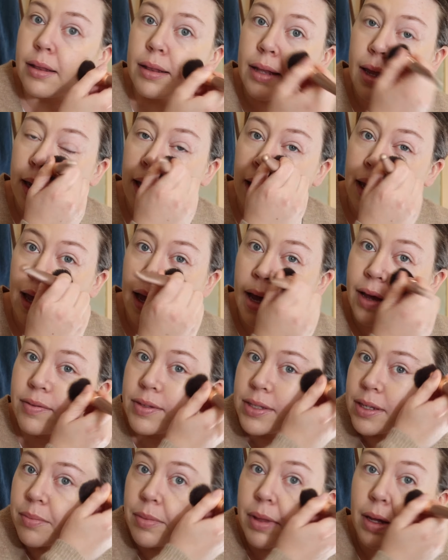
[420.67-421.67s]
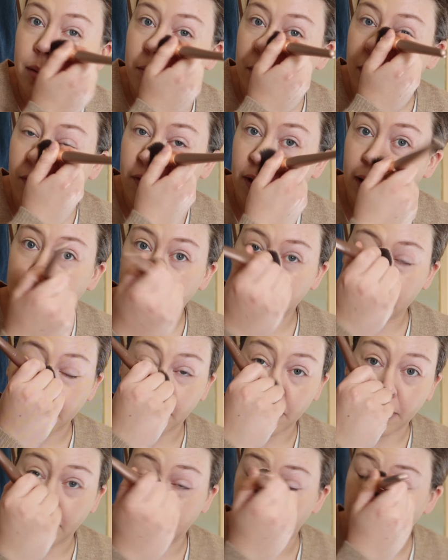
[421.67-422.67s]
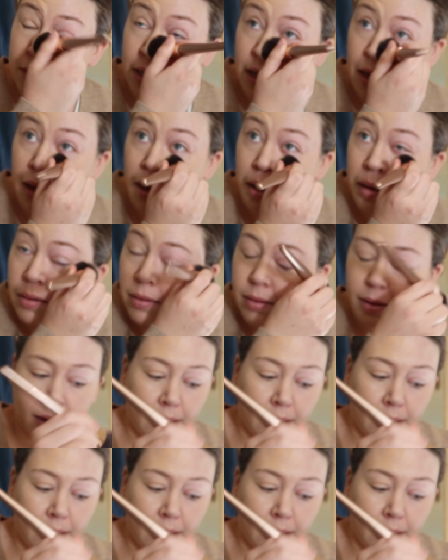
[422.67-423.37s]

like I have something on my face, you know what I'm saying?